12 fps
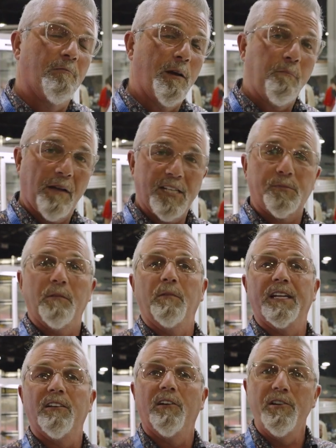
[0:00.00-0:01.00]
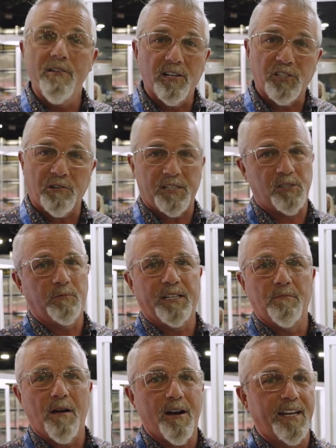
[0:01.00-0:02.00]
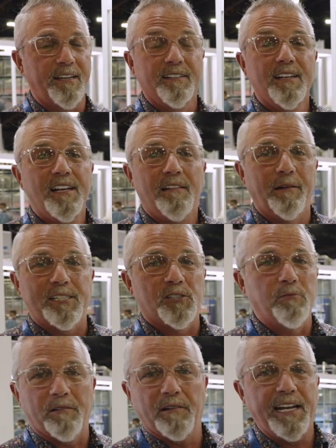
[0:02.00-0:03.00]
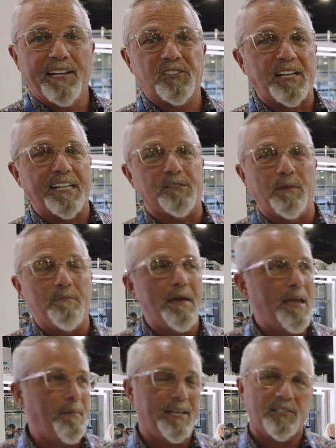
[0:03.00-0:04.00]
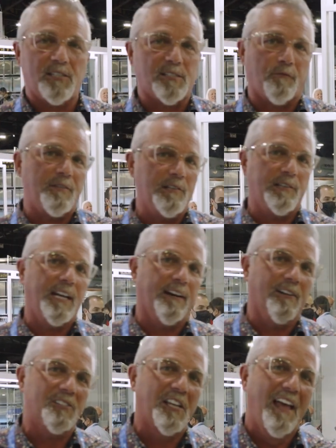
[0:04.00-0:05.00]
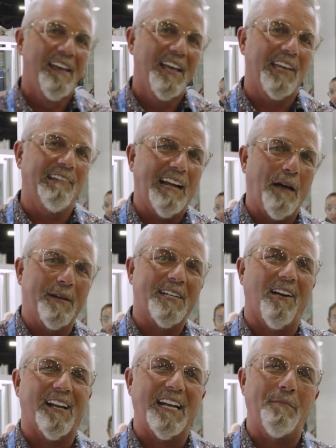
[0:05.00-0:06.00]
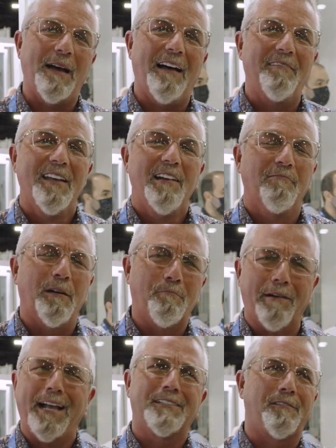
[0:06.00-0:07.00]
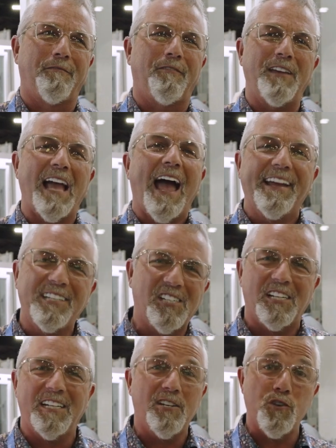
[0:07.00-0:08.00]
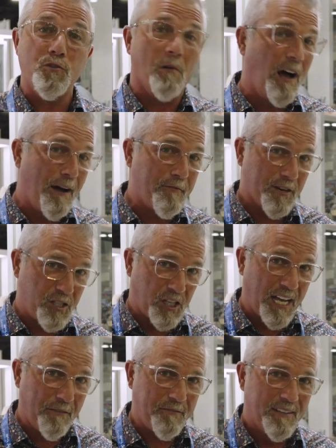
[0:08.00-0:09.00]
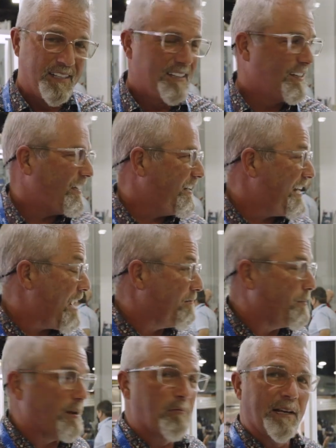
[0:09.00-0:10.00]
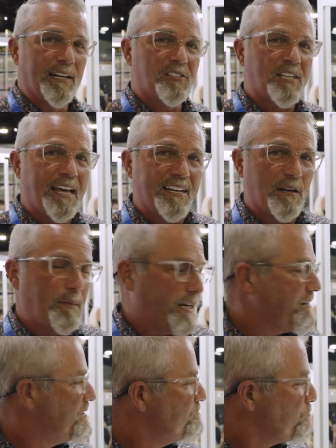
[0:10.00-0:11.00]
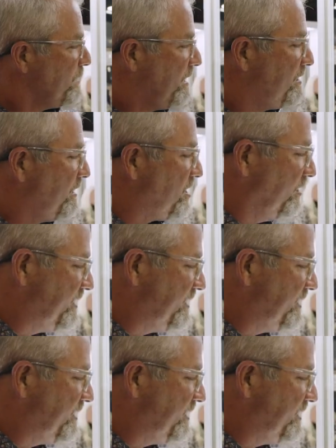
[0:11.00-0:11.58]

replacement window and new construction window market, which is what really excites me. Maybe in just a few years, you and I'll be talking about what brands of VIG do you offer, Jeff? And that would be real exciting to me. So